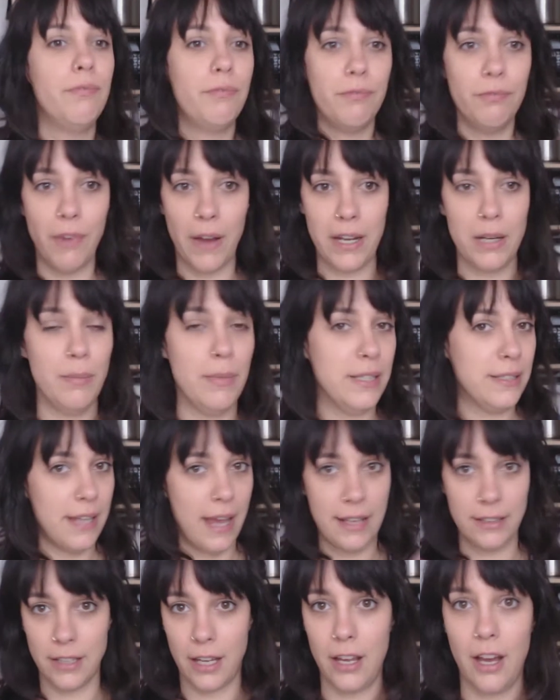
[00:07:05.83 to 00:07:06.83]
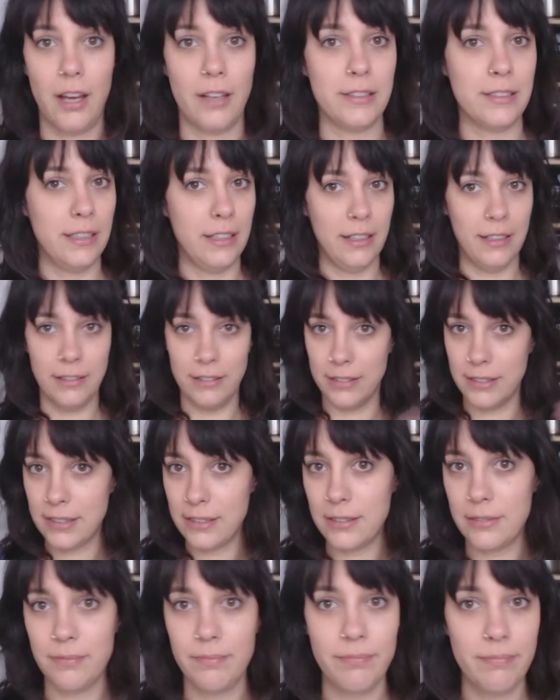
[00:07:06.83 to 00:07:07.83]
vitamins,
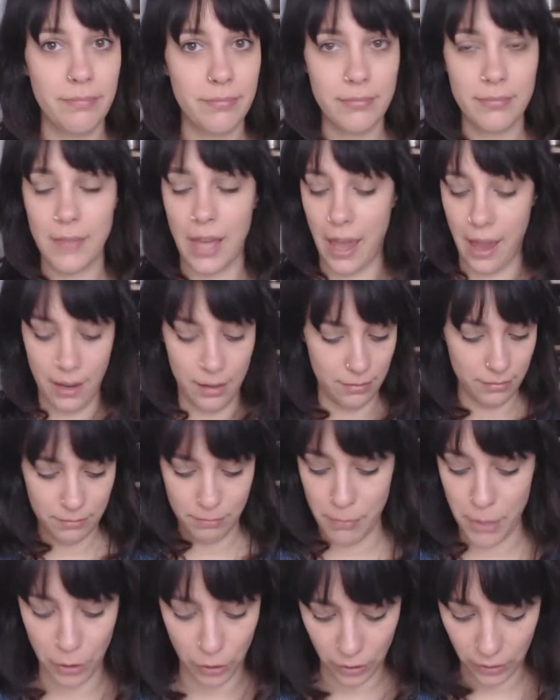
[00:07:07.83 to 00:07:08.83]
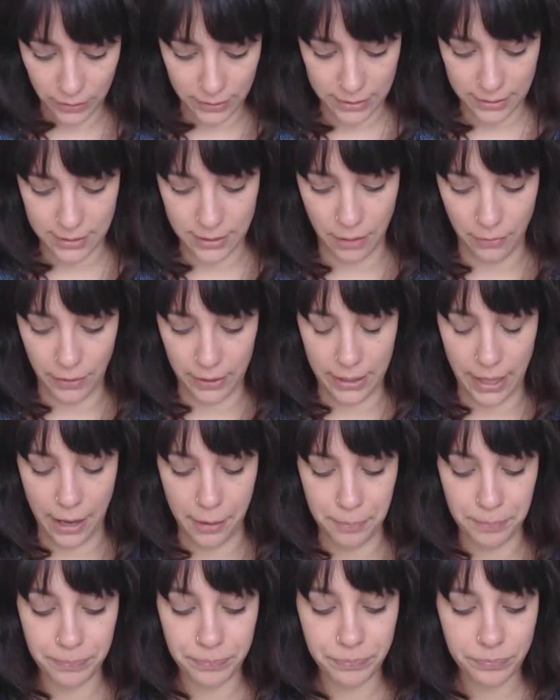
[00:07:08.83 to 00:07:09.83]
antioxidants, and minerals and stuff like
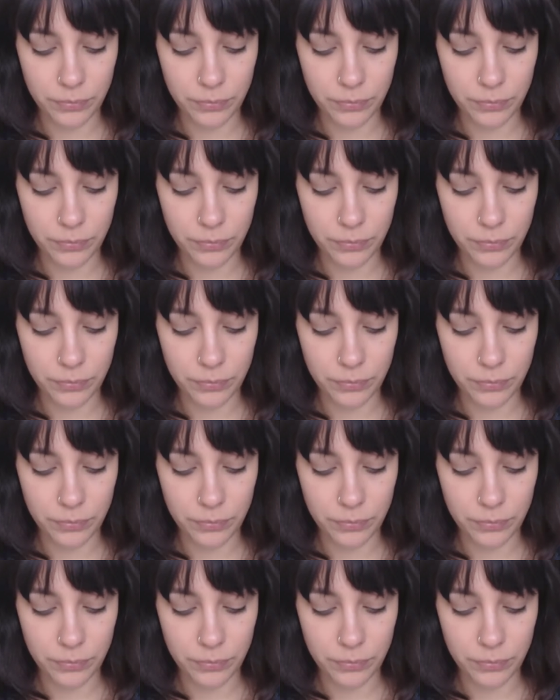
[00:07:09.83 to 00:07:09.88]
that.